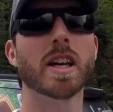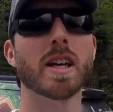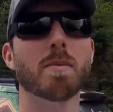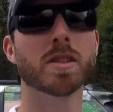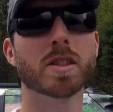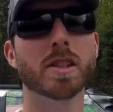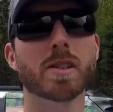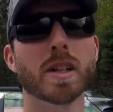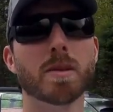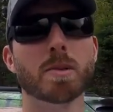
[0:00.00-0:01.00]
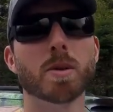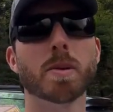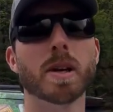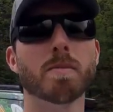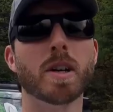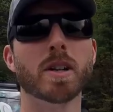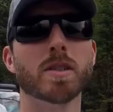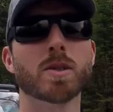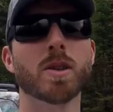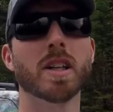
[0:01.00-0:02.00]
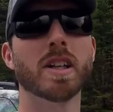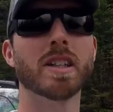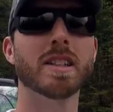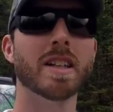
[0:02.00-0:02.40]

a Cinderella propane model toilet.